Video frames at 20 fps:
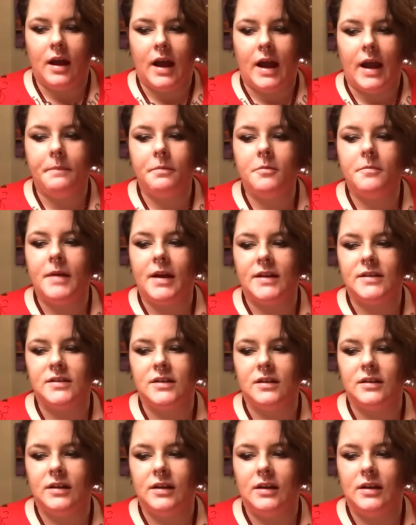
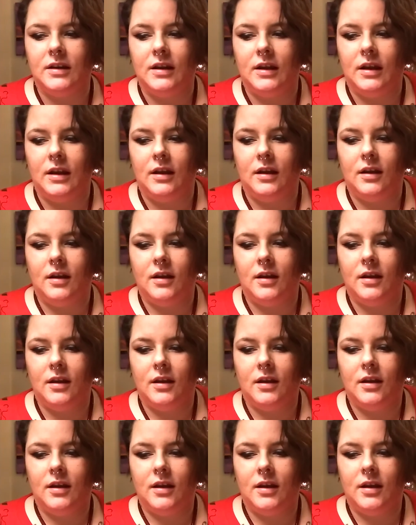Hypermasculinity,
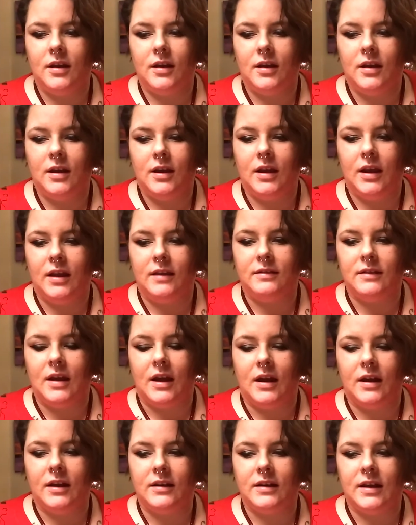in
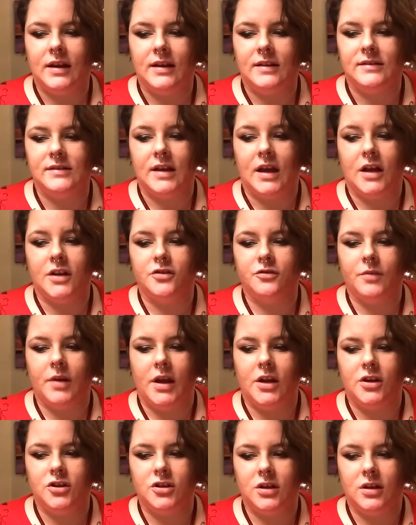that
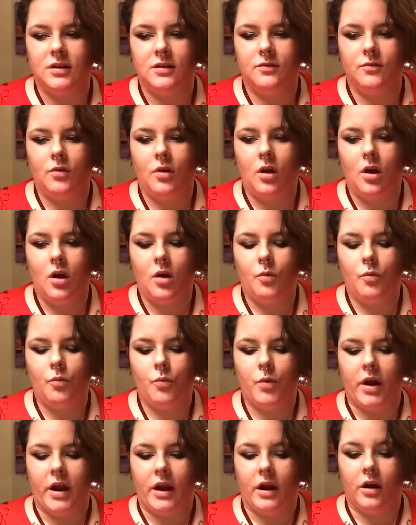exaggeration
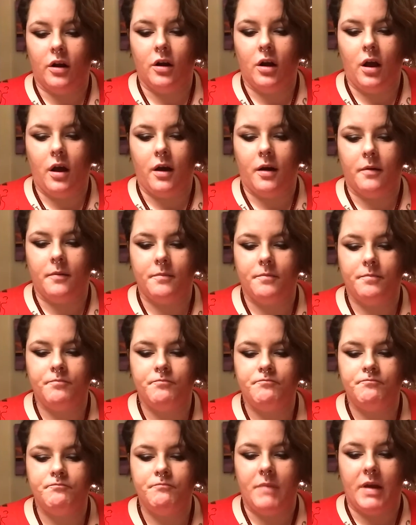where
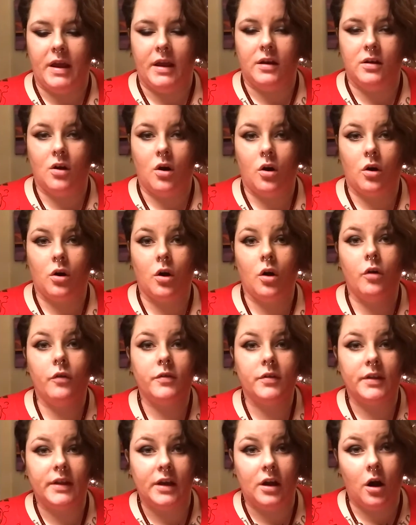men are
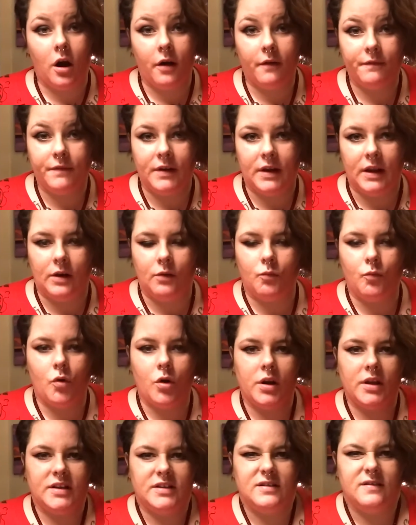overly confident,
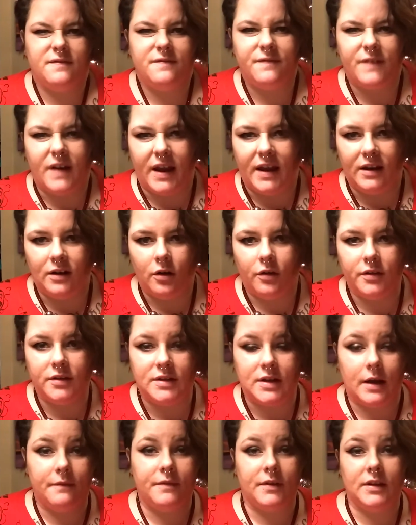wanting to fight all the
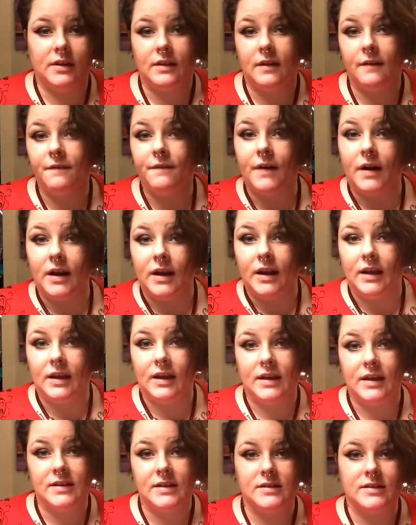time, feeling that fighting
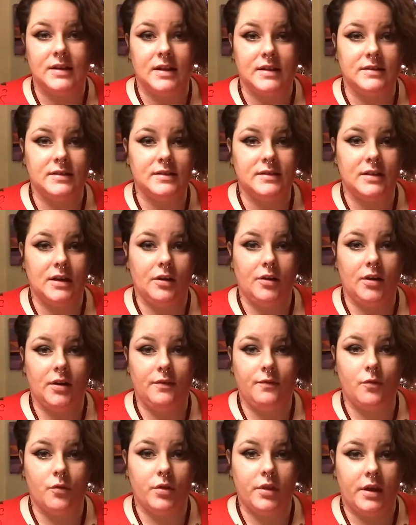is necessary
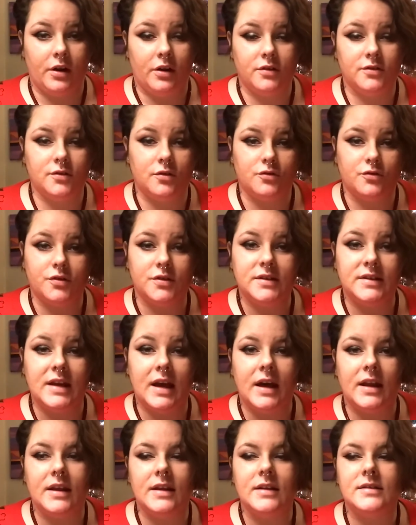for their social
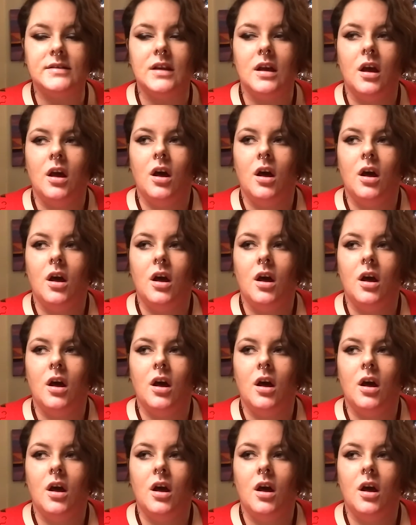status.